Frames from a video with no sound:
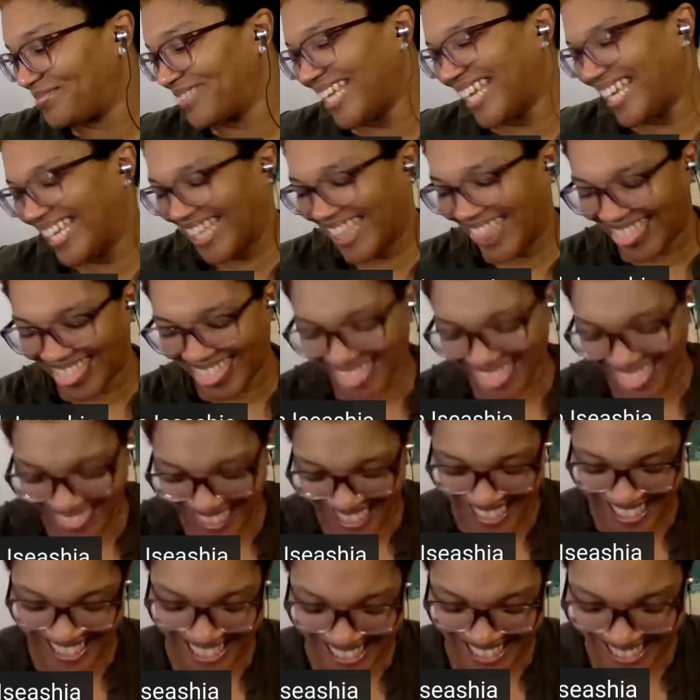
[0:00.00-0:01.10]
that weren't saying
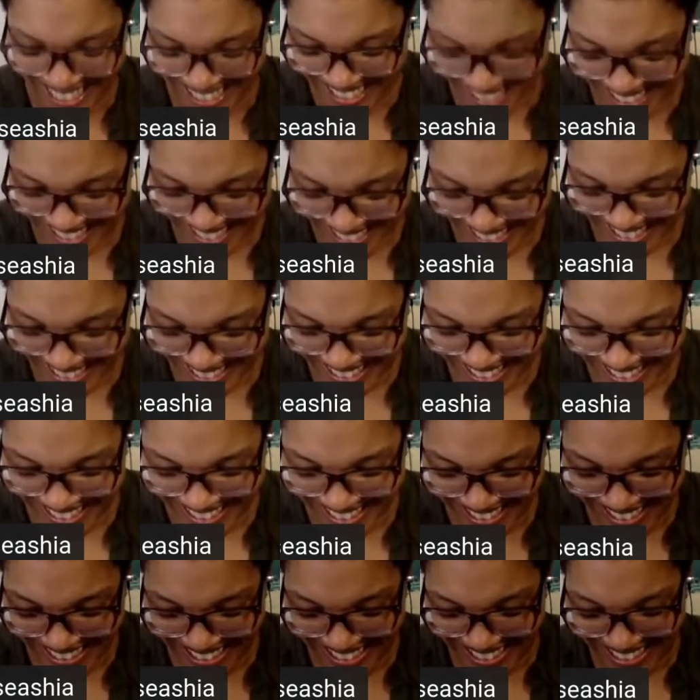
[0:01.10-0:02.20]
nothing, somebody better say
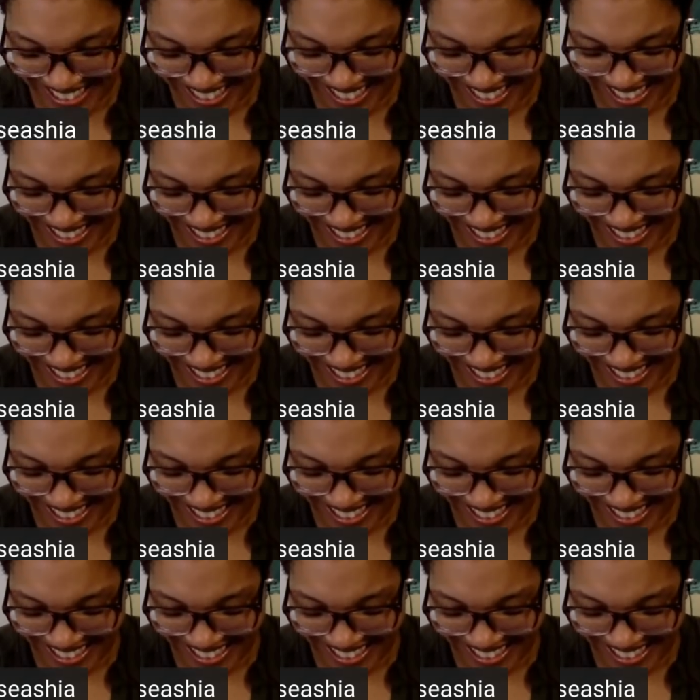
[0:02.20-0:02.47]
something.